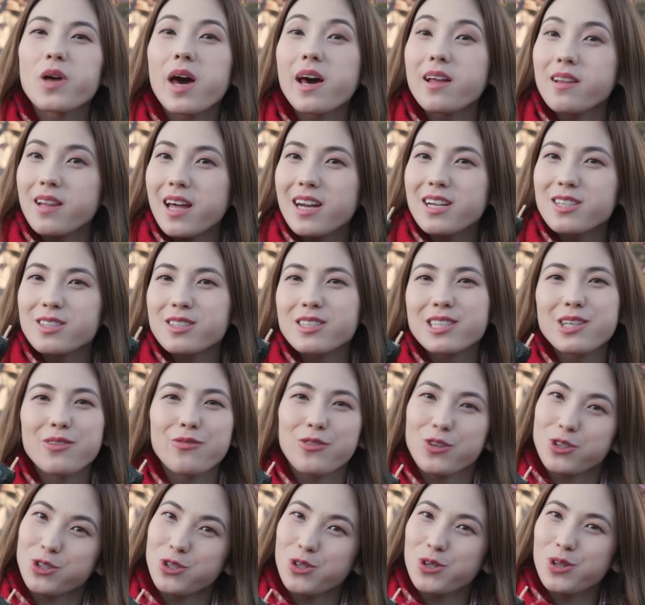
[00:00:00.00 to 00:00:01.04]
I let it
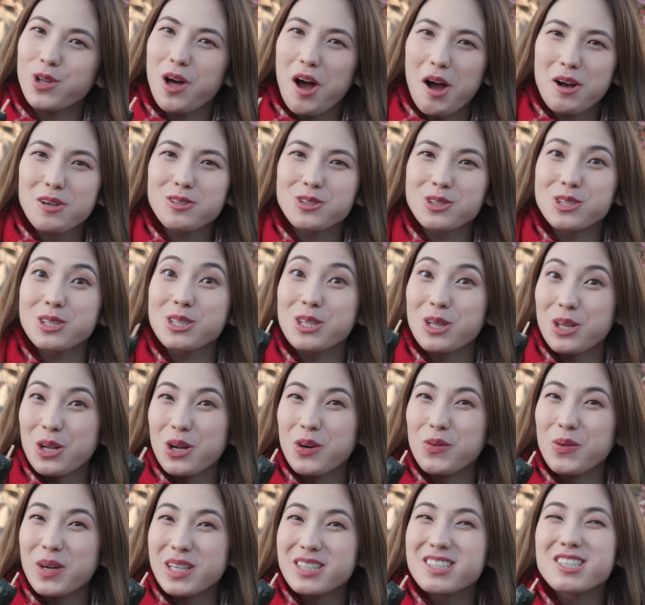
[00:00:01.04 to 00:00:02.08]
sit for too long, so it's a
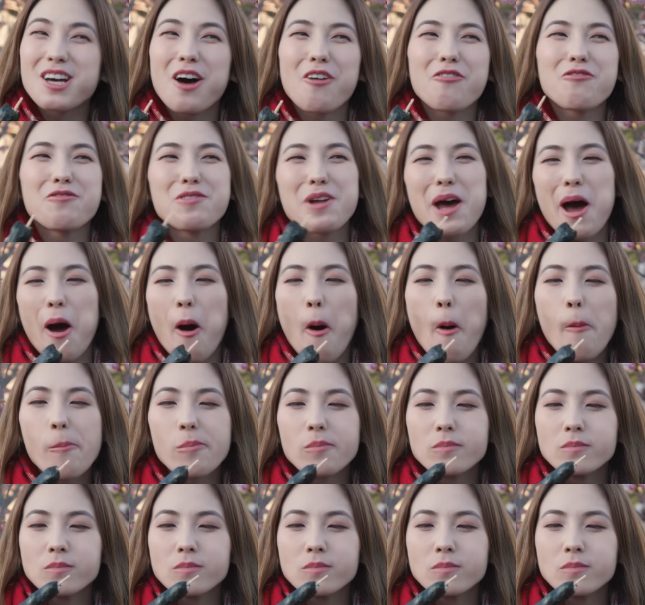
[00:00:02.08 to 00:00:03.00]
little bit tough now.